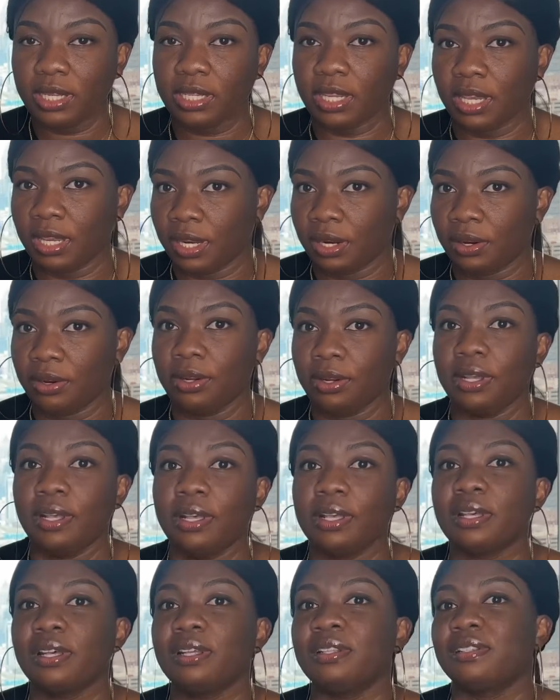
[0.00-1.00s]
year
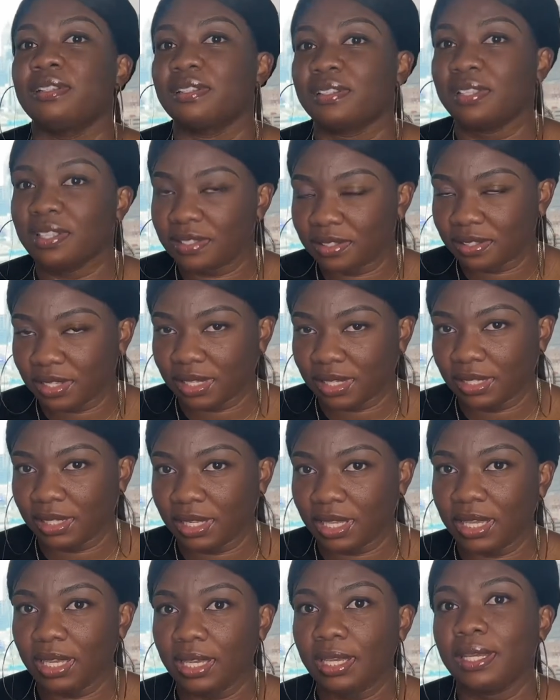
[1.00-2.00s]

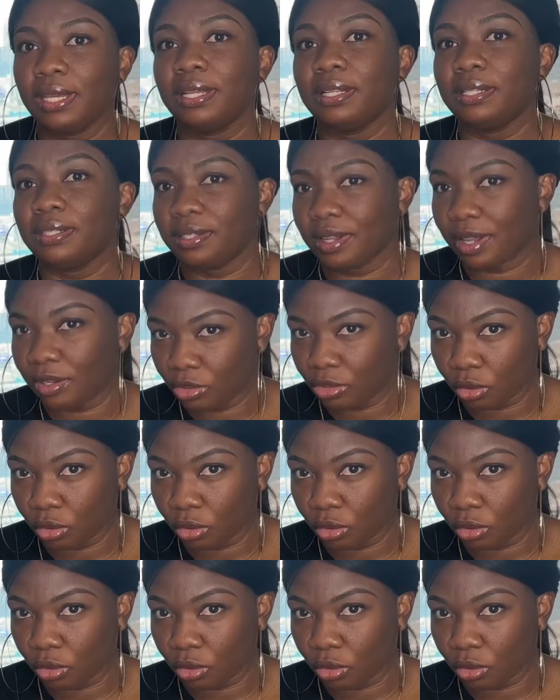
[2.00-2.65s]
consistently, then you